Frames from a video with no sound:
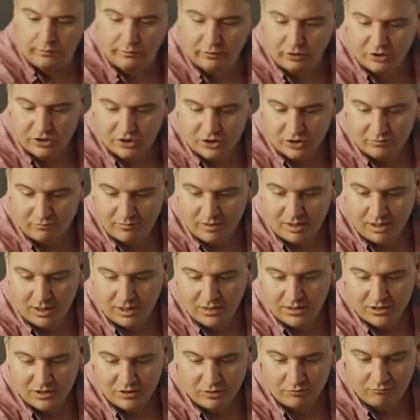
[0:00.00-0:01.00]
got some
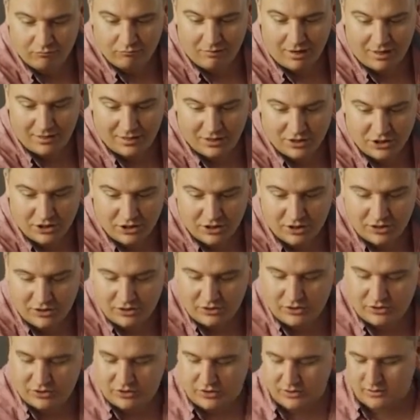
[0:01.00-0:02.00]
nice
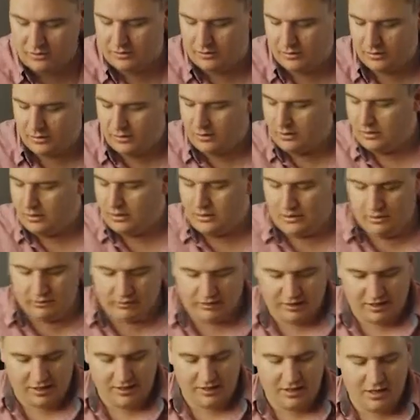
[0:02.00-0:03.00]
radishes.
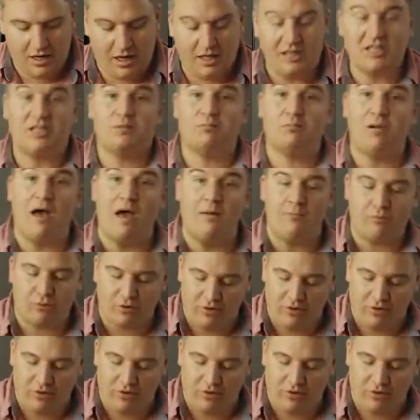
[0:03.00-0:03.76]
Okay, nice peppery